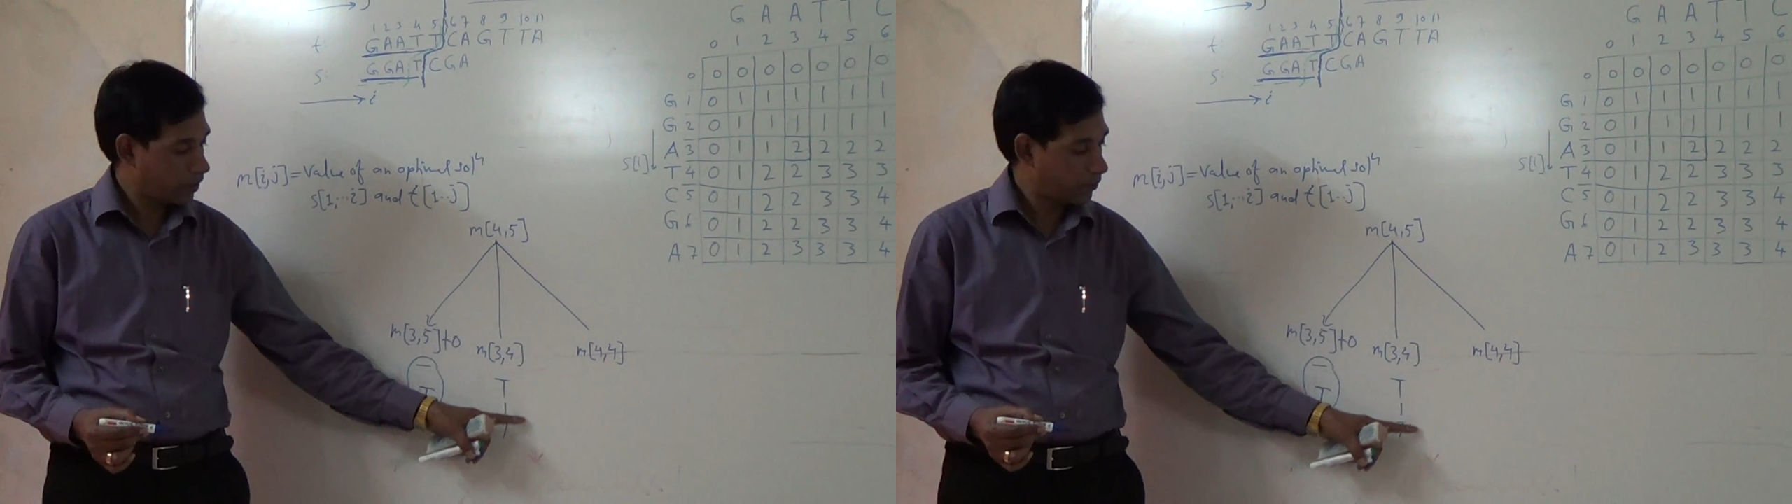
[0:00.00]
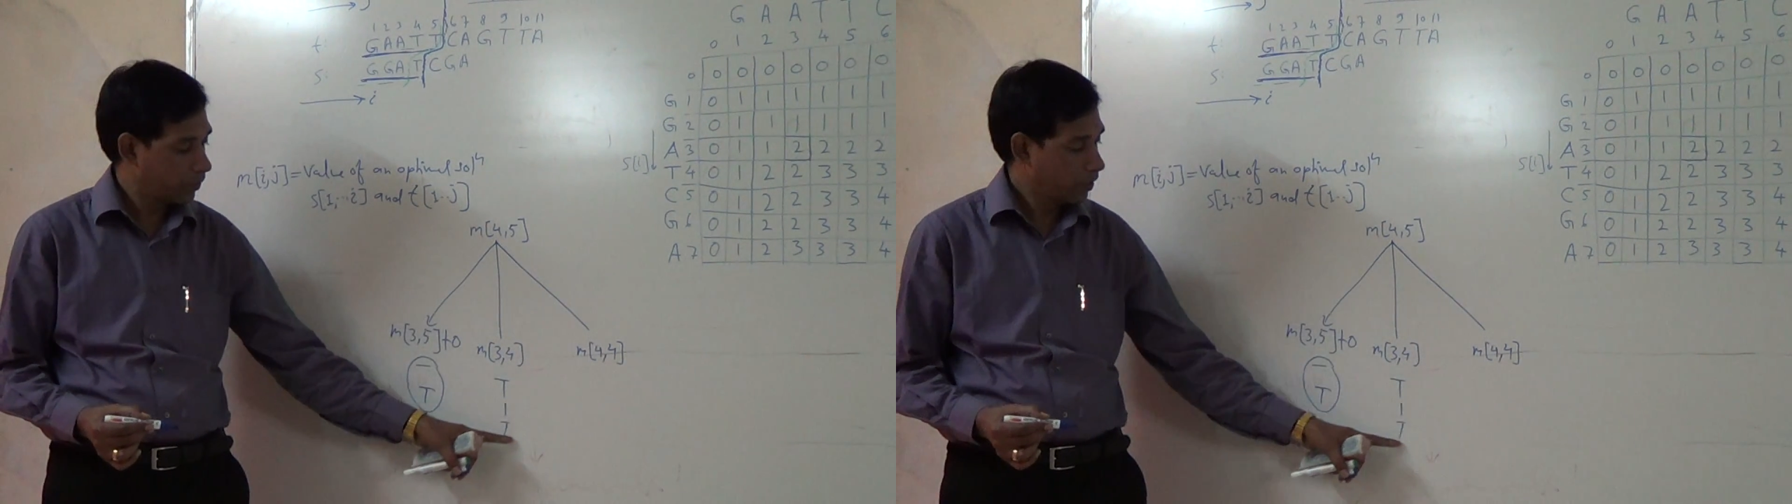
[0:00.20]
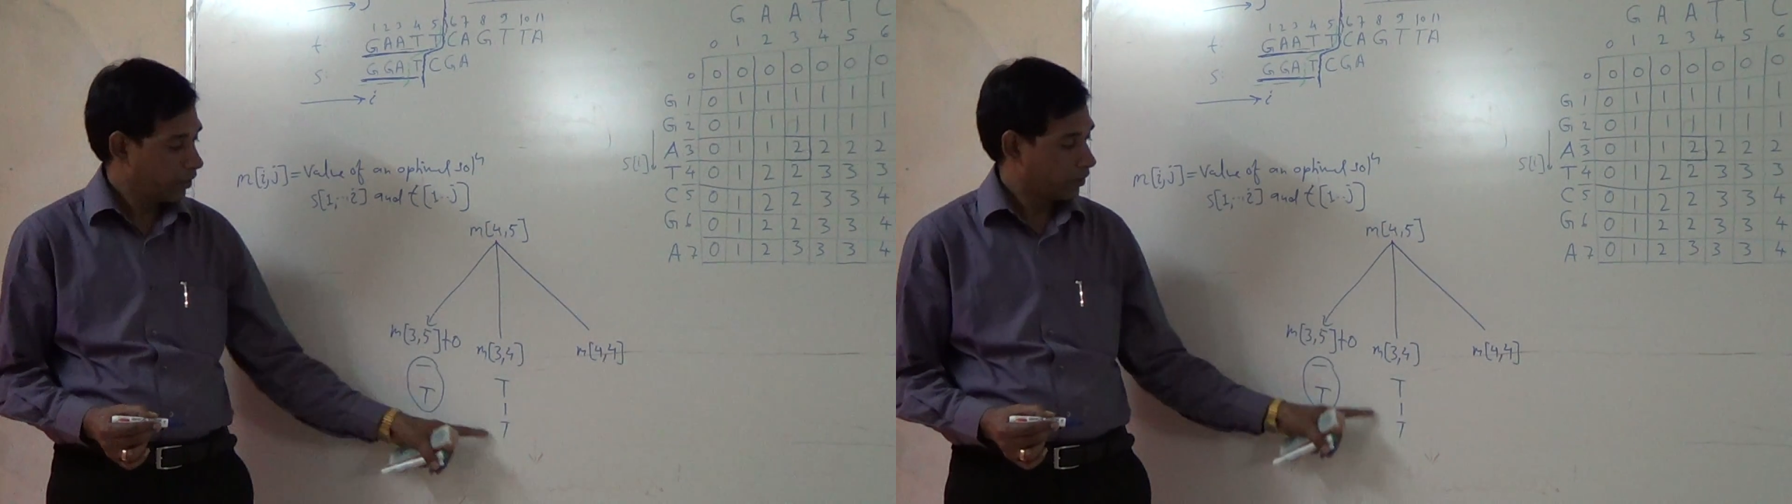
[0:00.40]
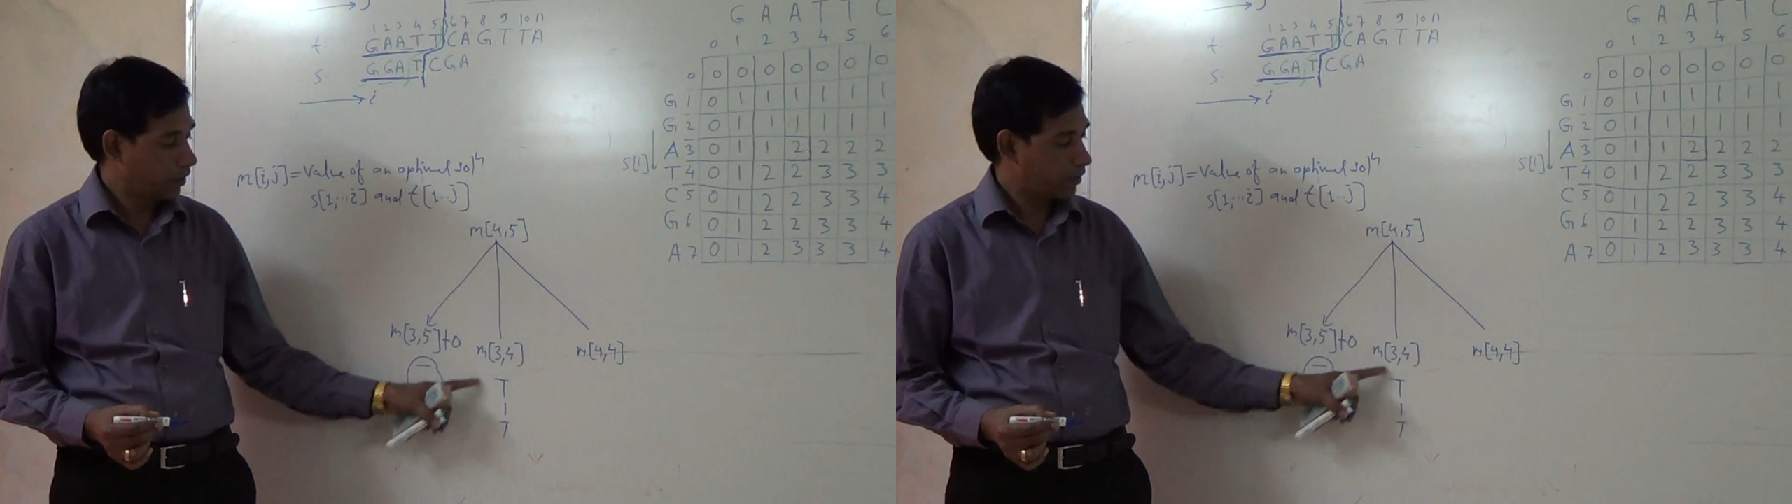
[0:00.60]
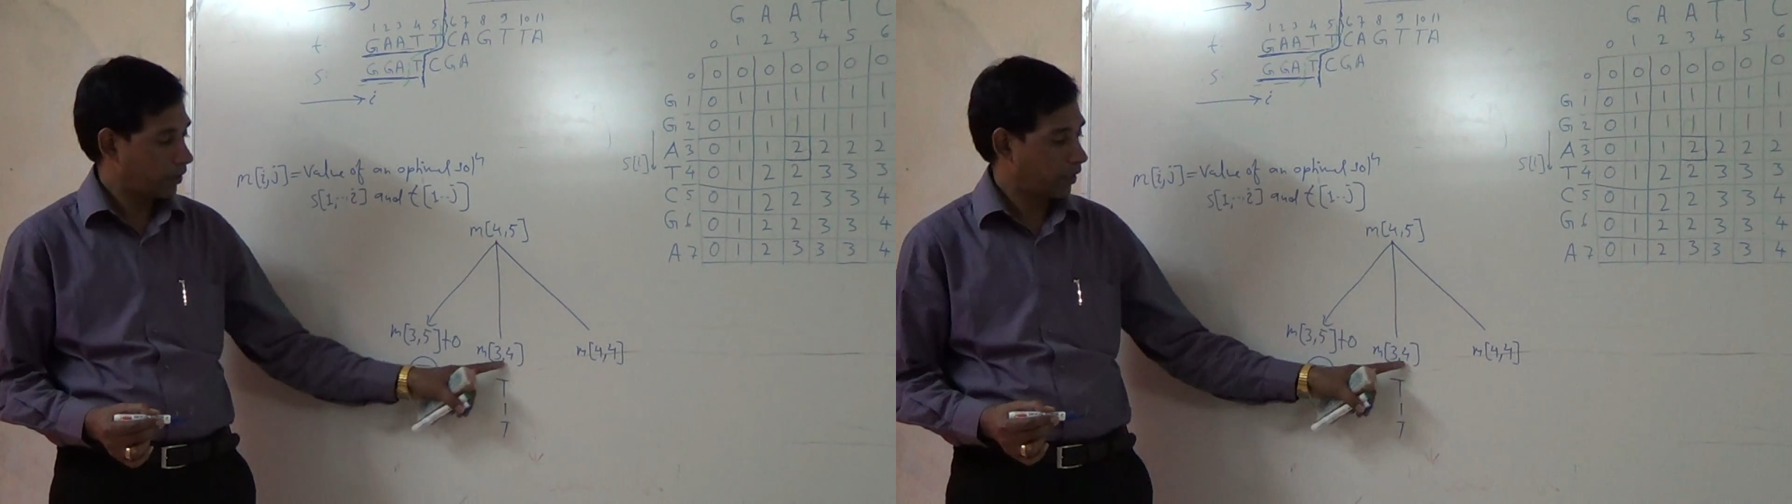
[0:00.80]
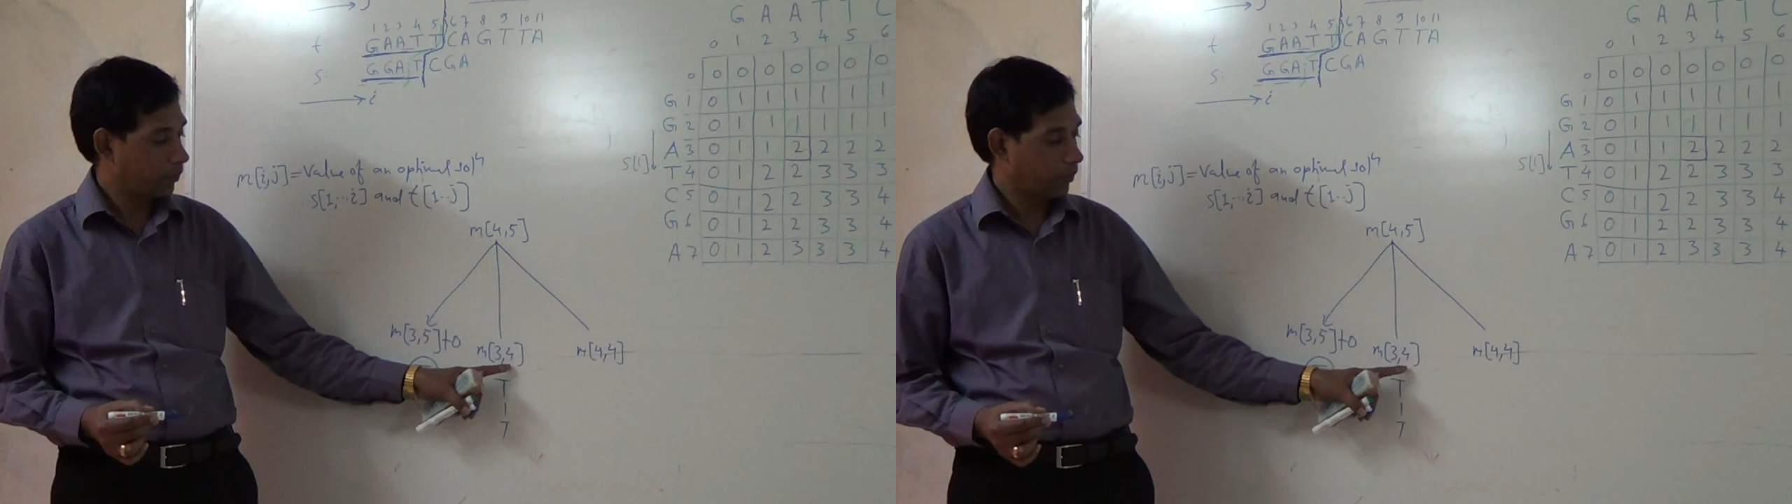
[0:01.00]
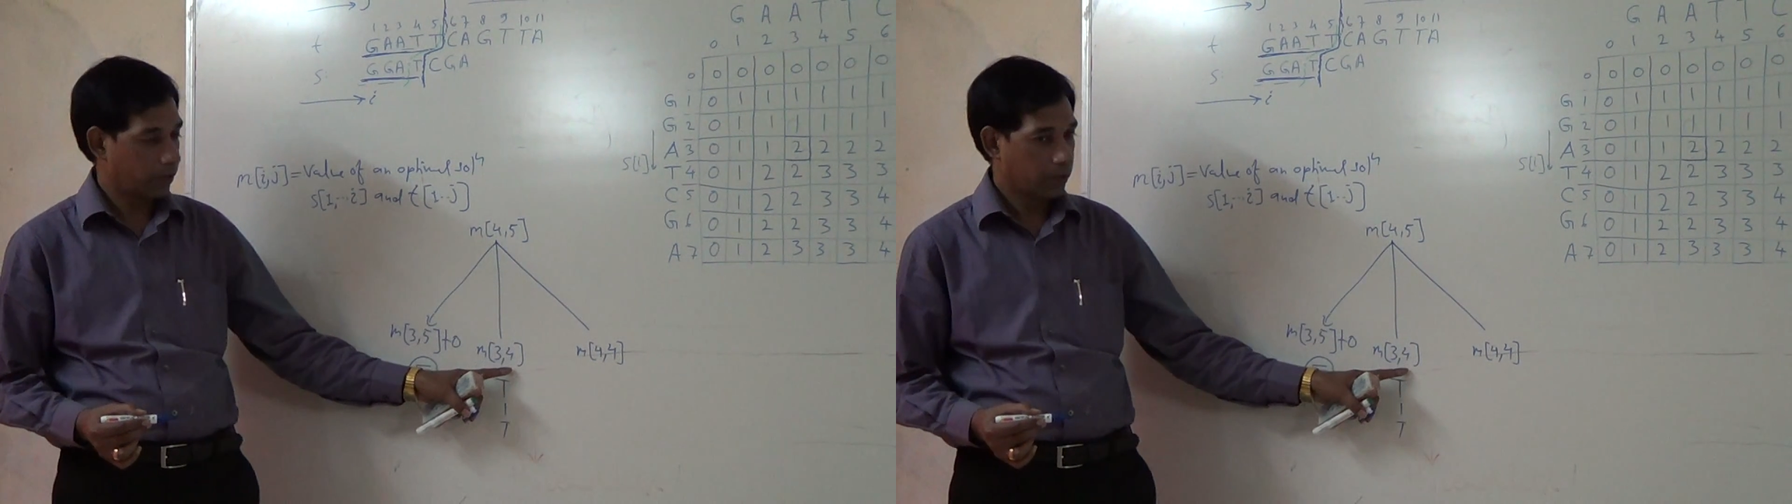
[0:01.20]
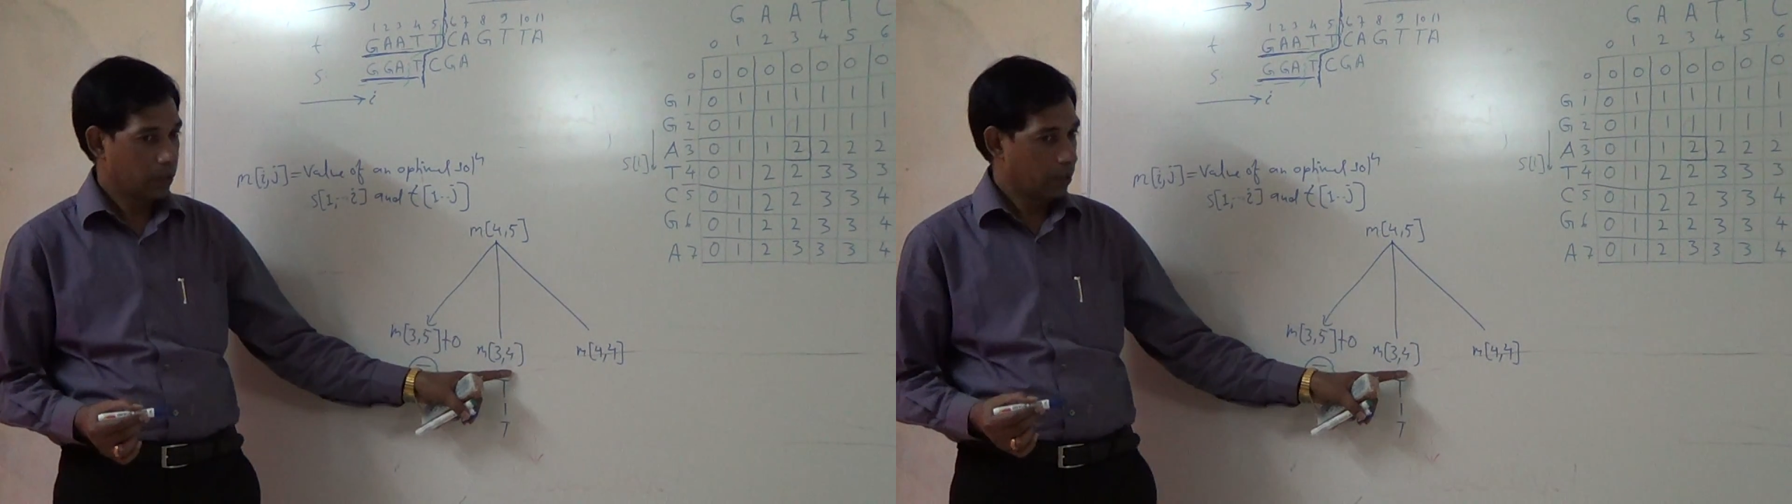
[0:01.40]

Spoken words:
of this alignment.